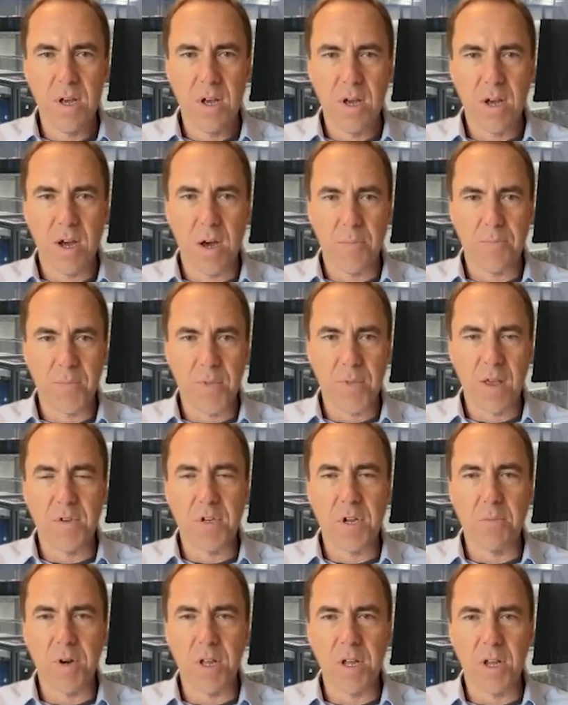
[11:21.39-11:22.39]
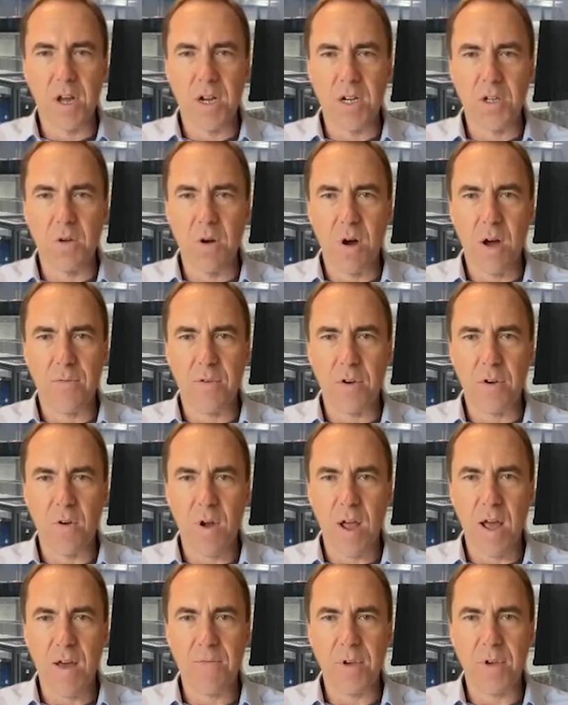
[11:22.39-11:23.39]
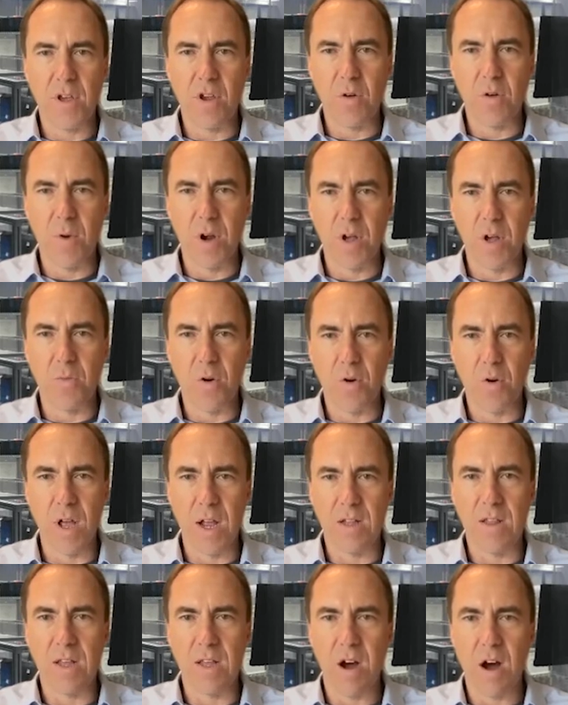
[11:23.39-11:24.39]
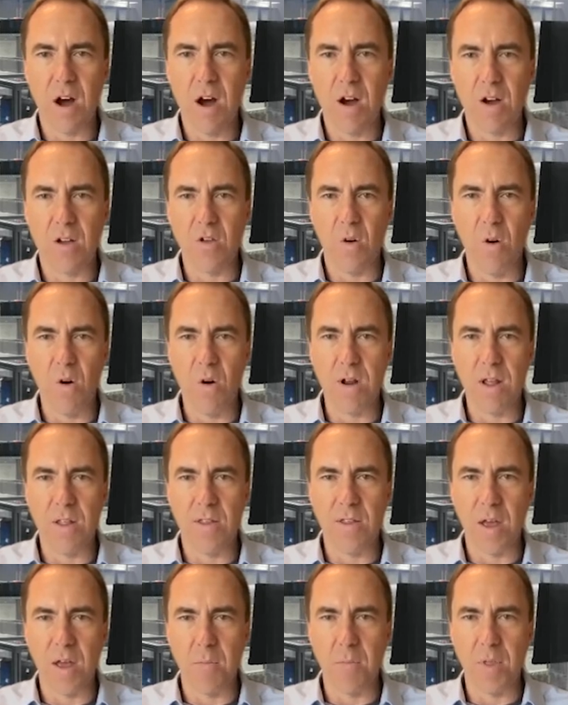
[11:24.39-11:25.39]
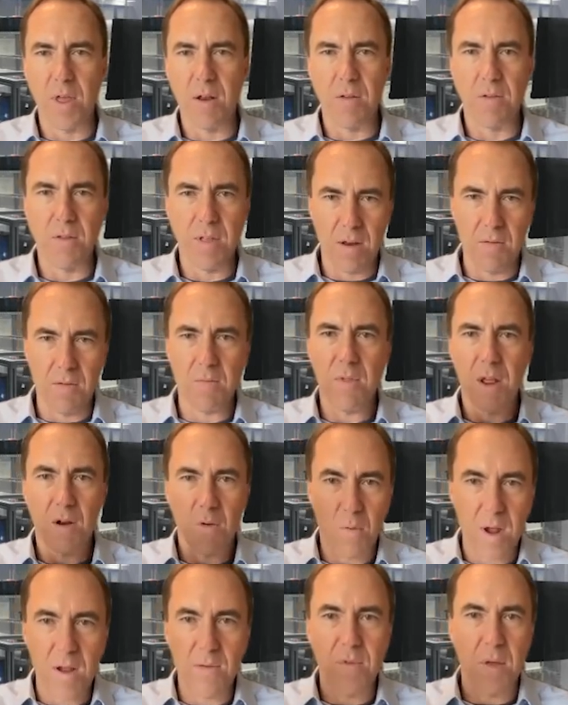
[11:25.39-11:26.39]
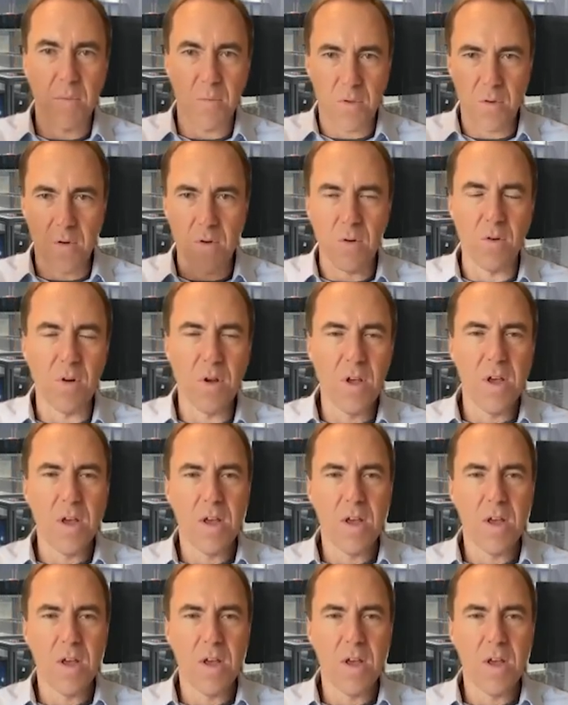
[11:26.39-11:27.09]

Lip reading: If somebody cuts you off in traffic, you're much more likely to honk the horn at them than wave them through.